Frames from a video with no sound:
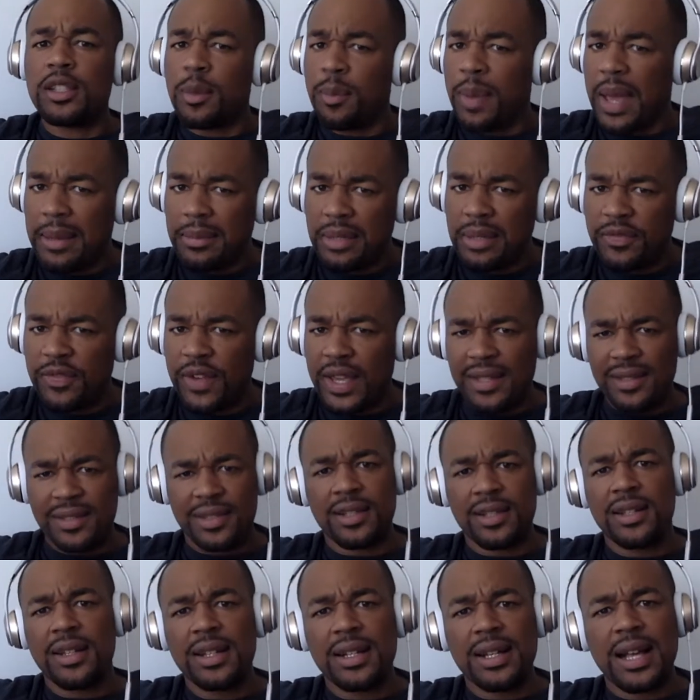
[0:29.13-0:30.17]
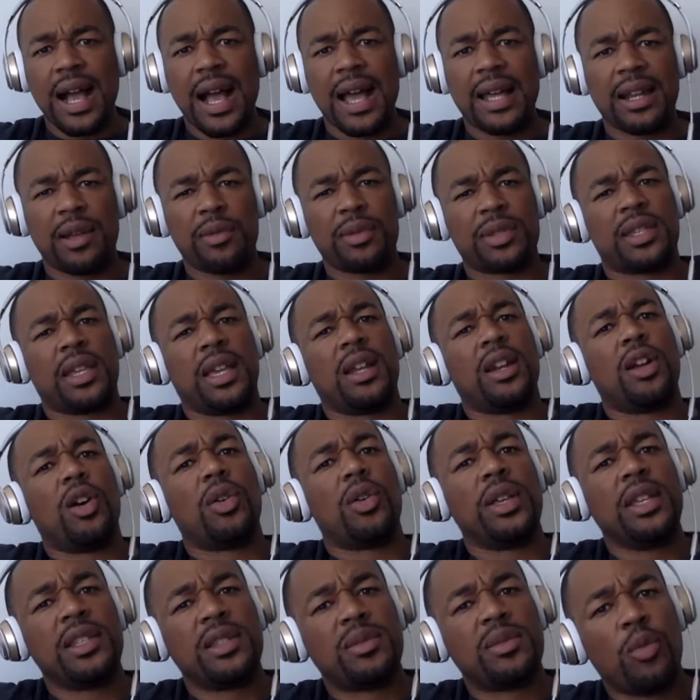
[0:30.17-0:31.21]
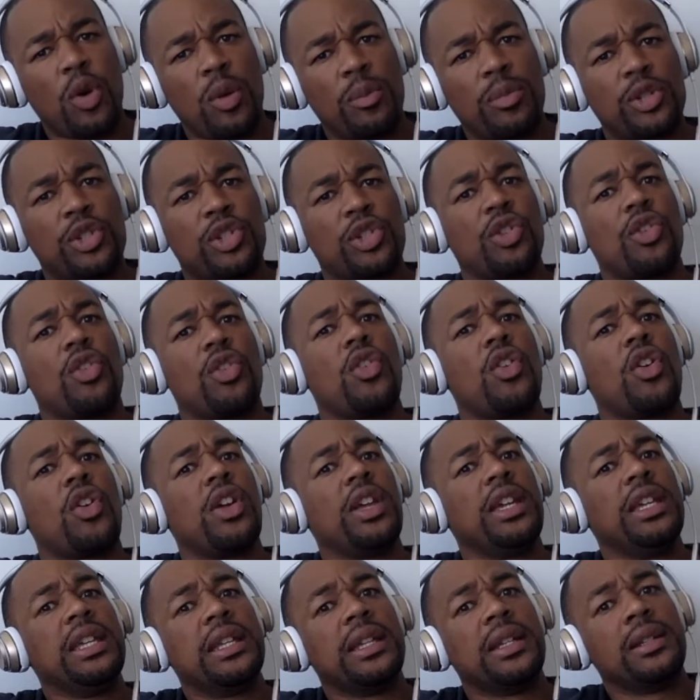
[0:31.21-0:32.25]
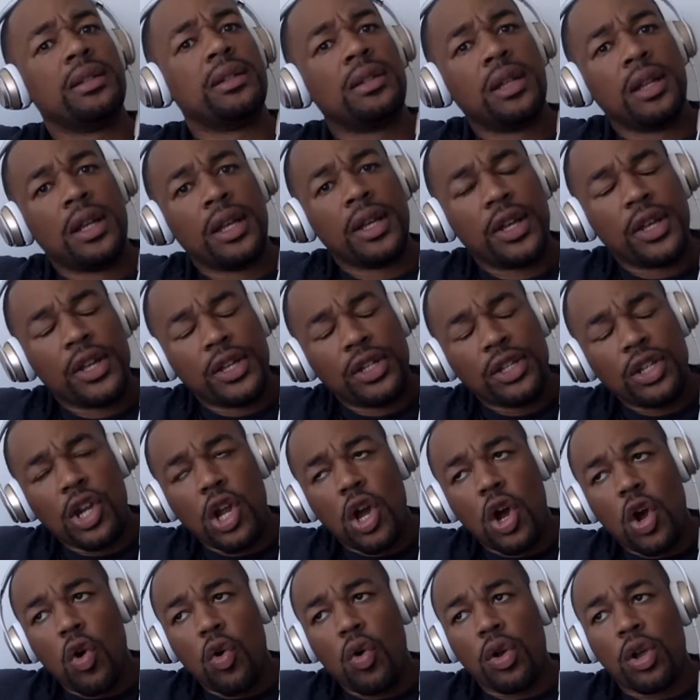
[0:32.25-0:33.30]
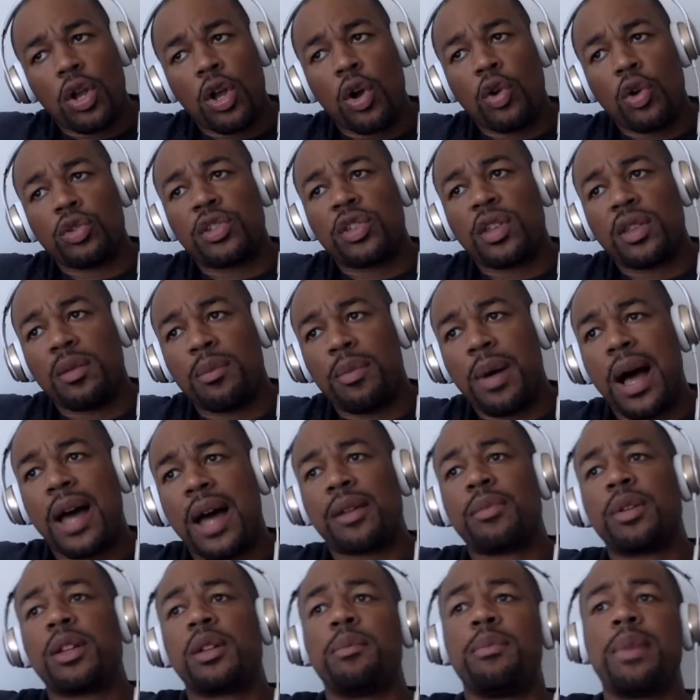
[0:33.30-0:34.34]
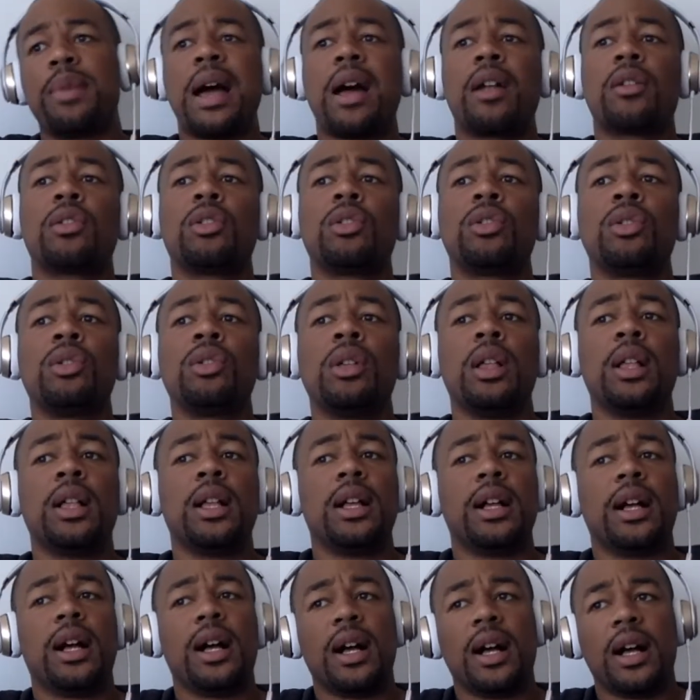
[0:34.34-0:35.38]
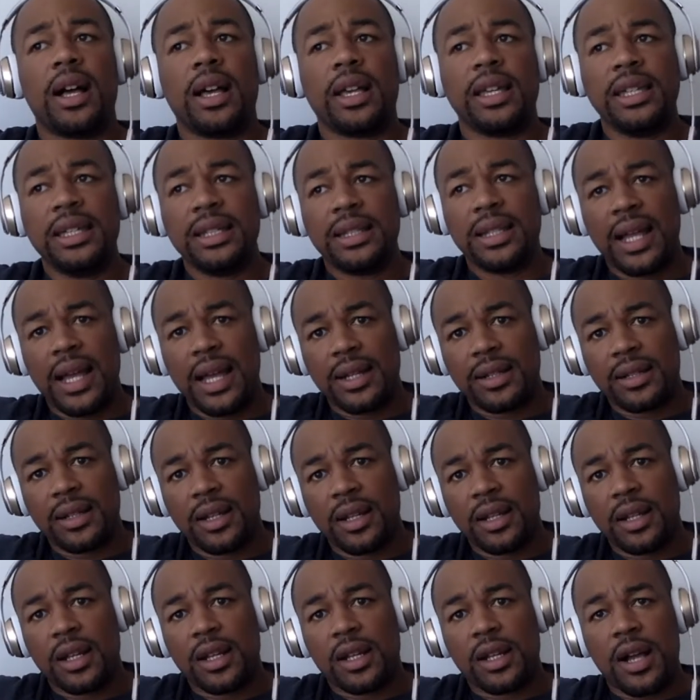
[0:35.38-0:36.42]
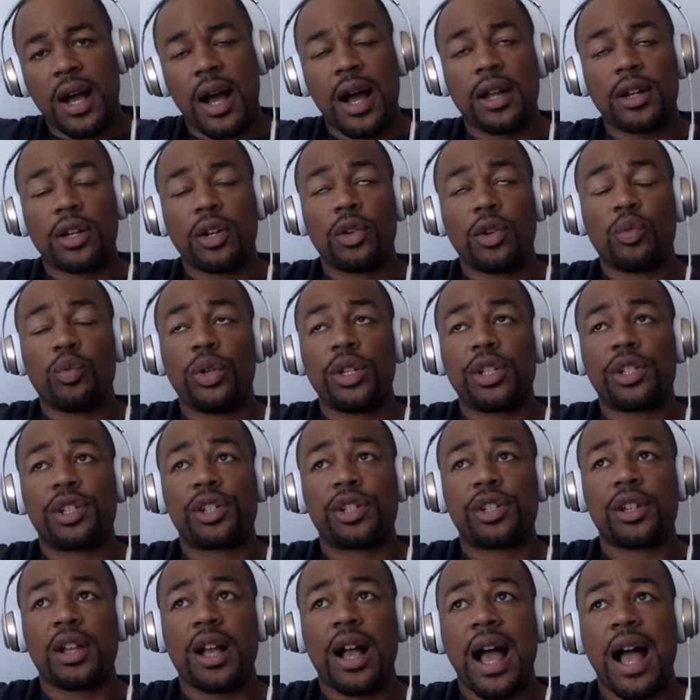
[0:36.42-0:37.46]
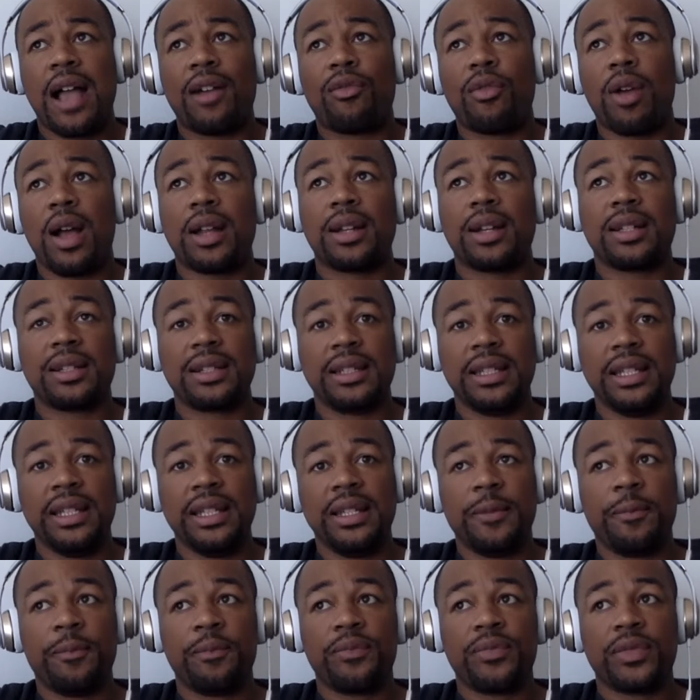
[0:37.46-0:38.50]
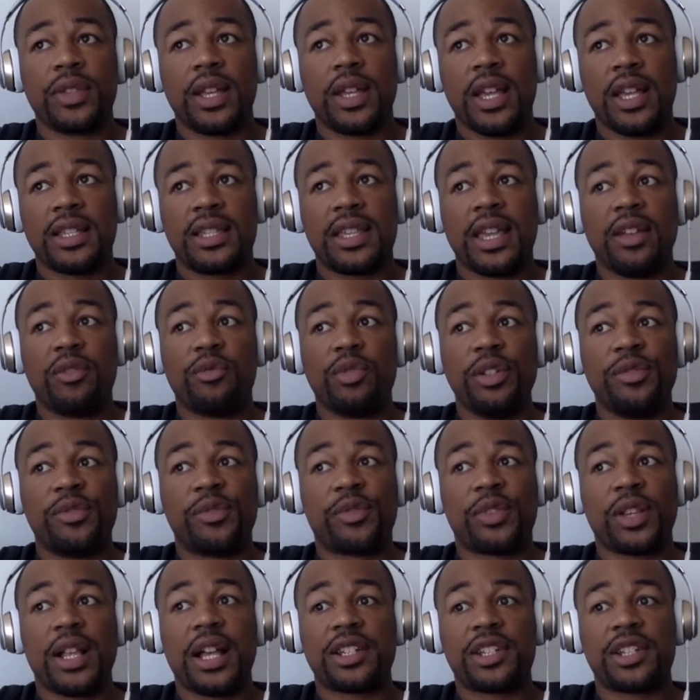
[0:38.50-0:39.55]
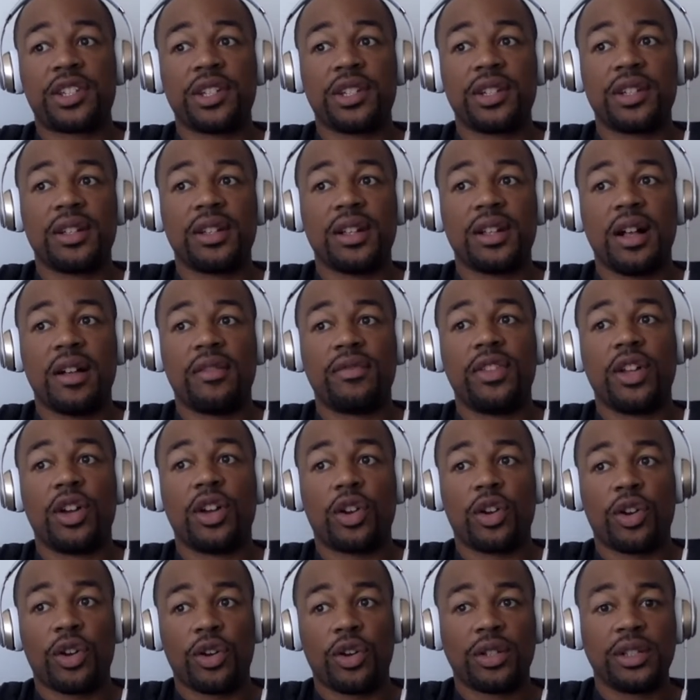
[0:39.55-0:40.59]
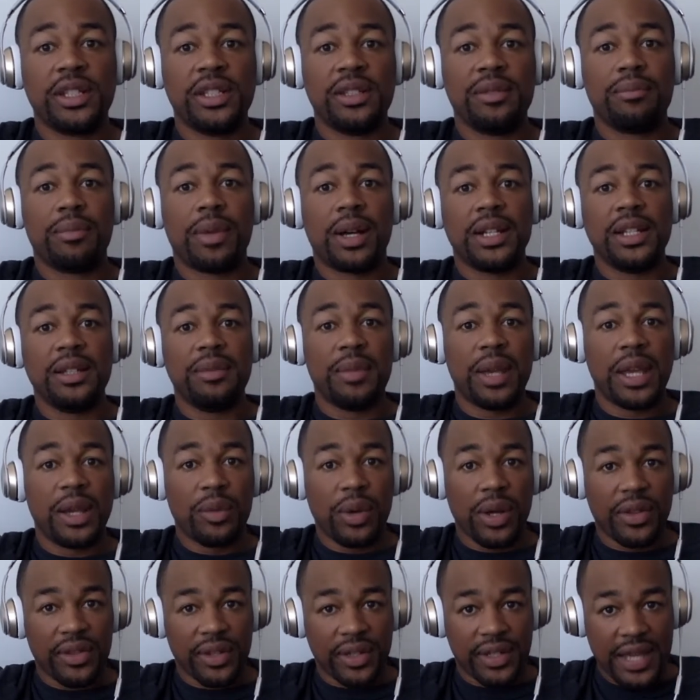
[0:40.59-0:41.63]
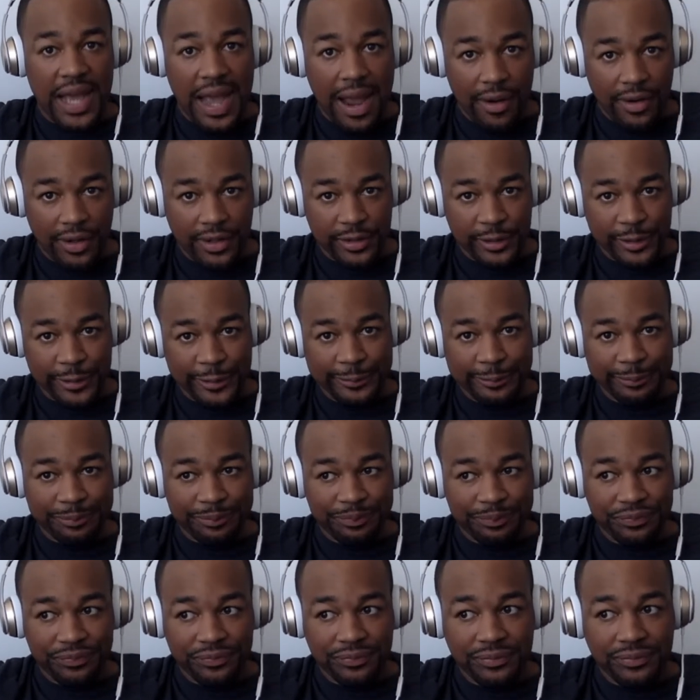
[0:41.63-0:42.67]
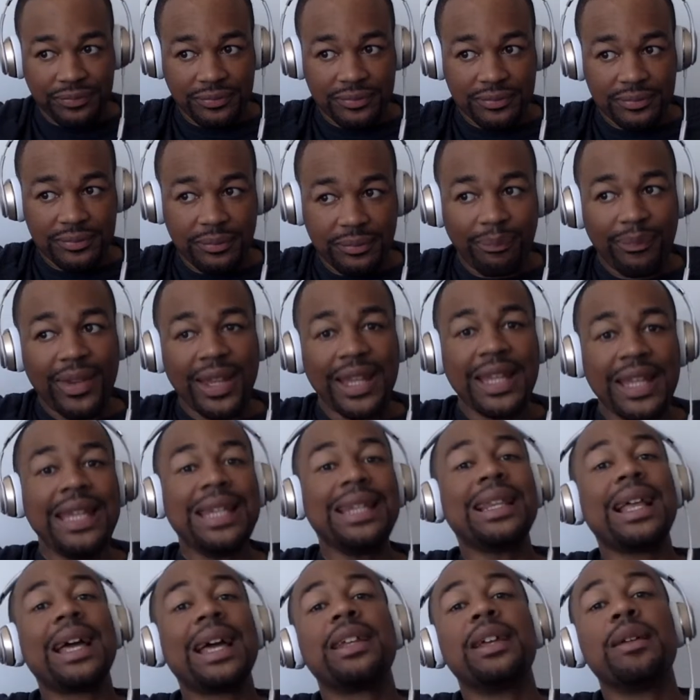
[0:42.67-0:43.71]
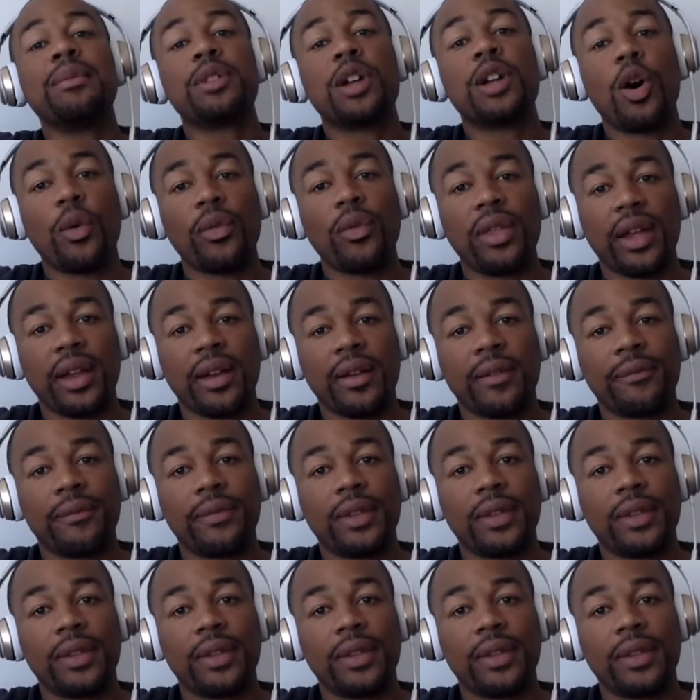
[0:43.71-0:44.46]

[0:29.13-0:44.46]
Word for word: the babyface, the good guy. They were saying, oh, he's more mature. He didn't, you know, go to the bottom of the barrel. Uh, he let Conor, which ironically is a reflection of the early Money Mayweather character, he let him go there